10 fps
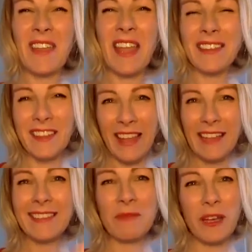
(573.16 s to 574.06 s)
So
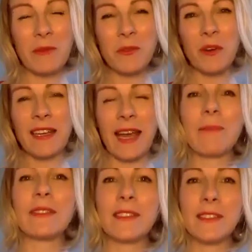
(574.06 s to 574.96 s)
that's sometimes what can
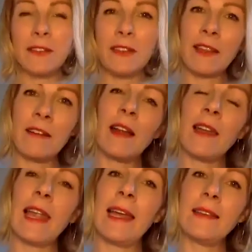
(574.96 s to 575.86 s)
happen too, that there are
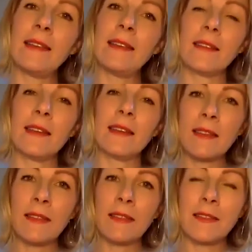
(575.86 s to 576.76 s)
layers to
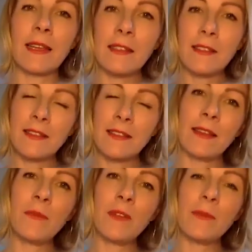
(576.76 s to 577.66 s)
things, and there can
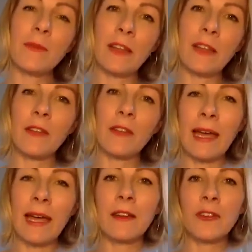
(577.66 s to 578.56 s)
sometimes be a lot of
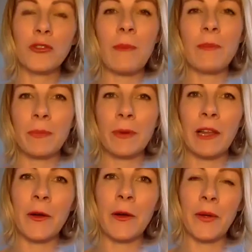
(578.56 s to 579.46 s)
anger trapped
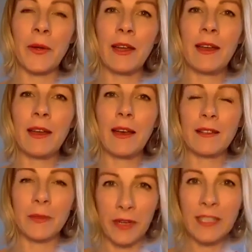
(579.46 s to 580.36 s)
below
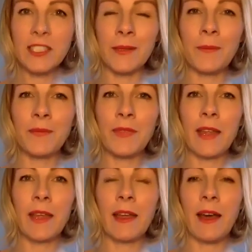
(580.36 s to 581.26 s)
depression
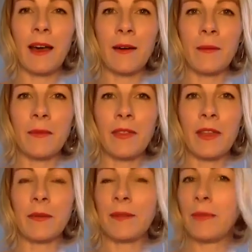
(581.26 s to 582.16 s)

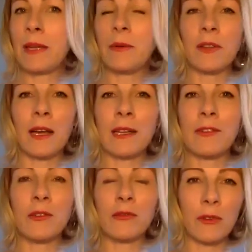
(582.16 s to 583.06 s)
that people aren't
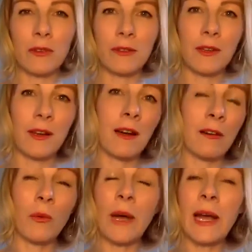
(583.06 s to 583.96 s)
even
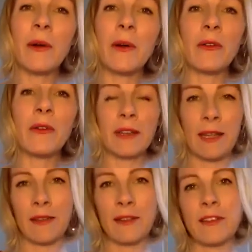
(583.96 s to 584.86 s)
are aware of,
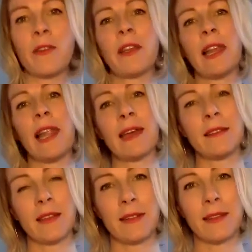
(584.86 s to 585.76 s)
and so the
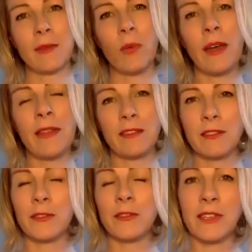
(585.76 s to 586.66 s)
layers that's why there's
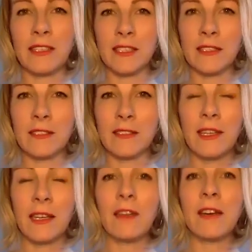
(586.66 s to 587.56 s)
2 sessions
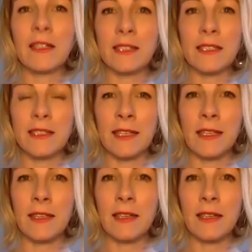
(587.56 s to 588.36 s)
of RTT